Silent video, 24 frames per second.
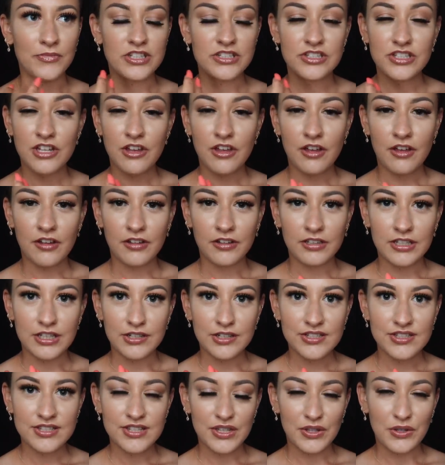
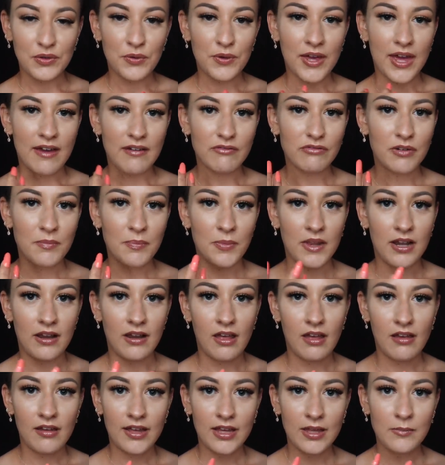tartness that you get from the
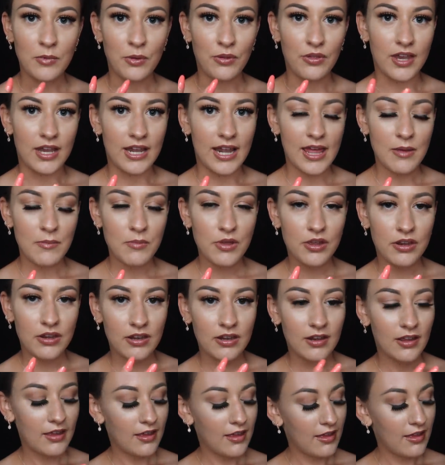lime or the lemon,